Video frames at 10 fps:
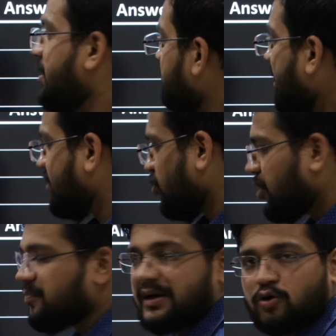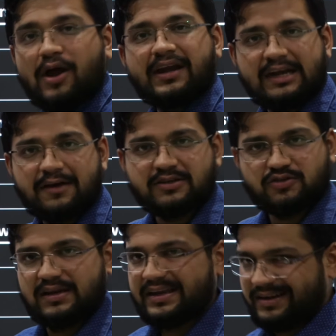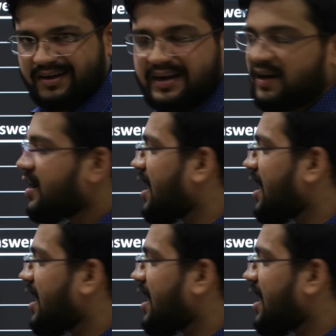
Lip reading: but not Bitcoin individually. Treat it